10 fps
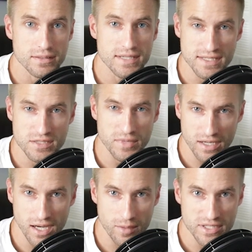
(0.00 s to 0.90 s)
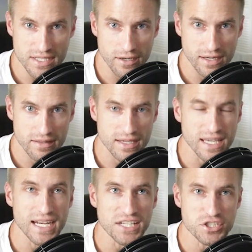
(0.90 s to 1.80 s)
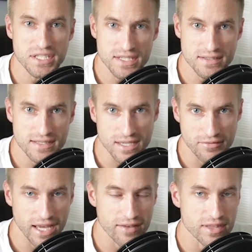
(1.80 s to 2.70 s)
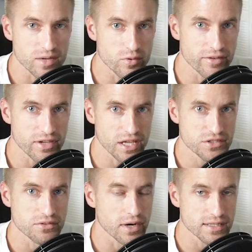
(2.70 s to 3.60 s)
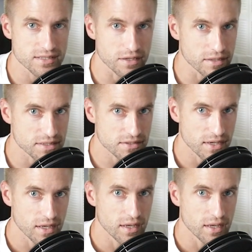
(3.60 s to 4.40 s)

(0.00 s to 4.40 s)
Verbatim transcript: Testament Commentary, I think N I G T C, if I have that abbreviation right, series.